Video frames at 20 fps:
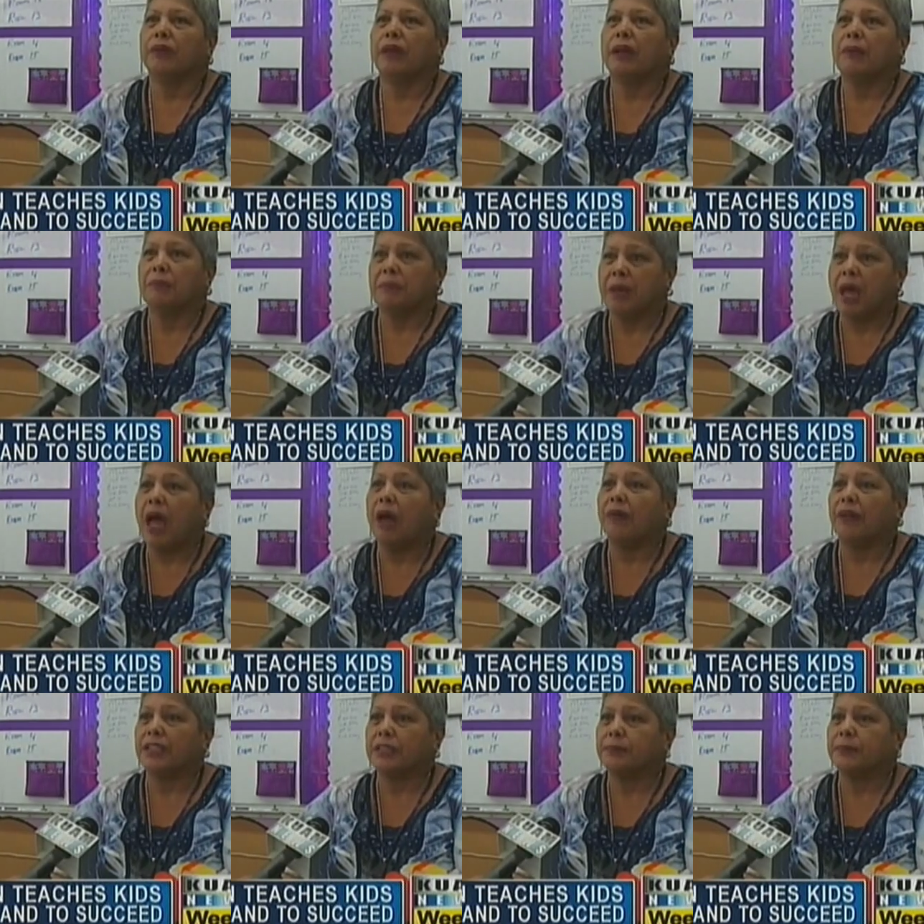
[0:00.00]
I'm
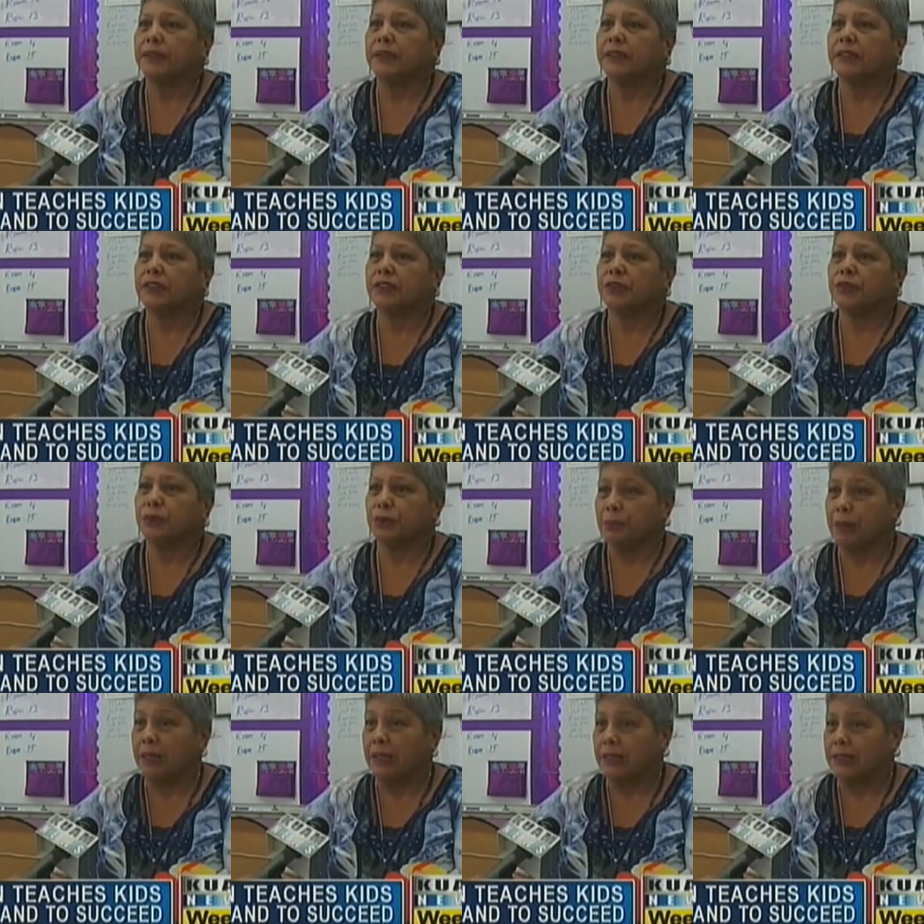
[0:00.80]
now expected to
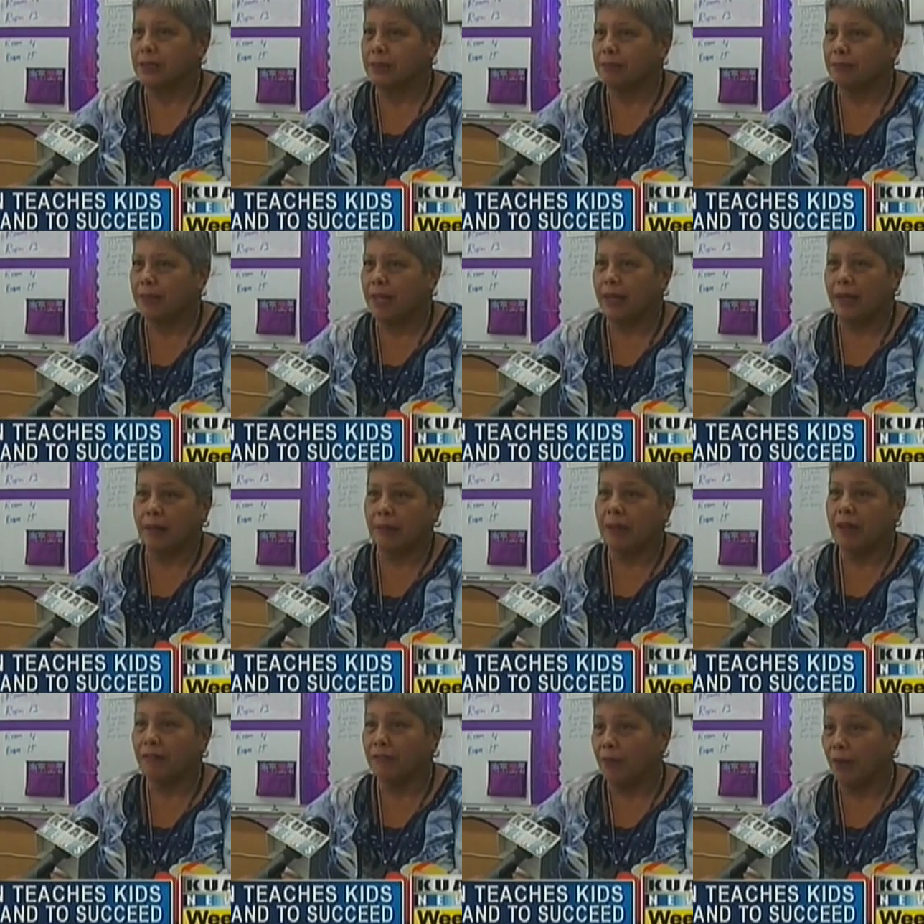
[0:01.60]
do my lesson plan.
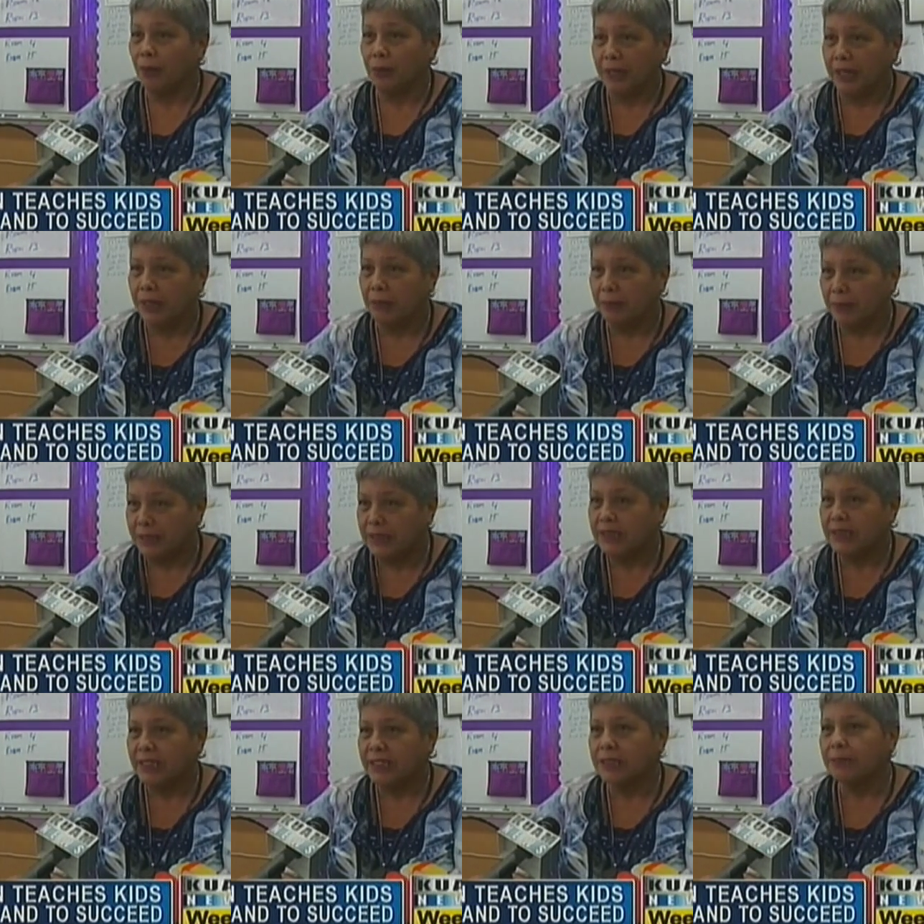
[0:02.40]
I'm not following
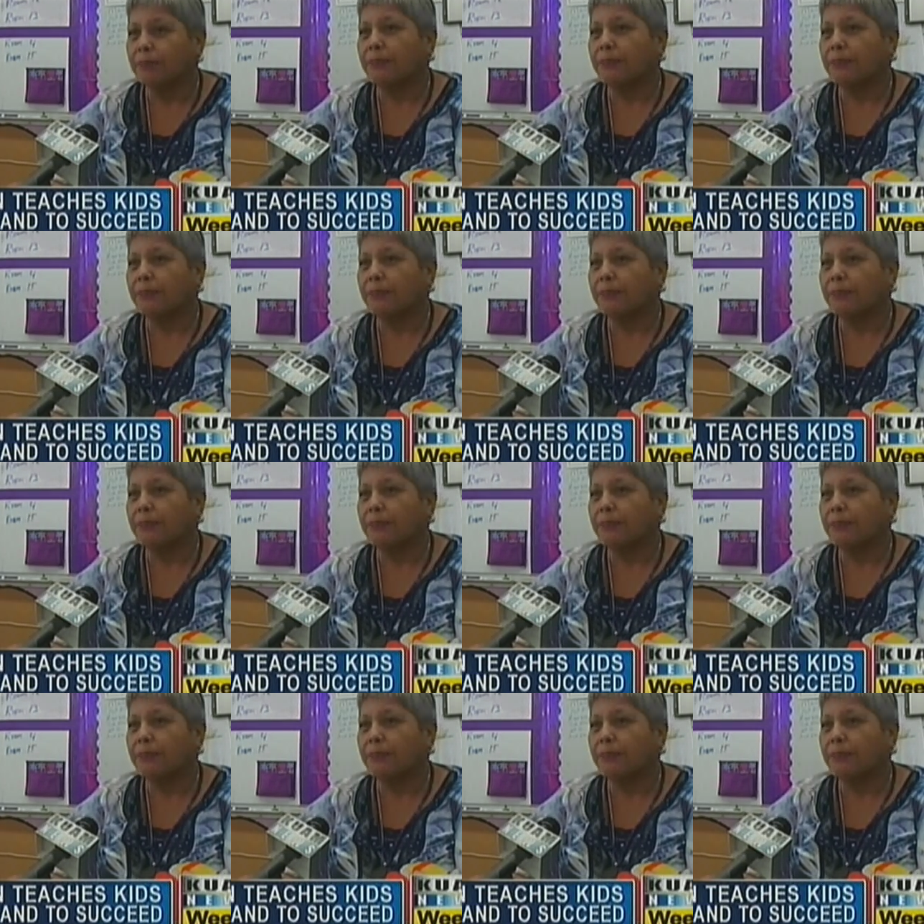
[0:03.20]
anybody's lesson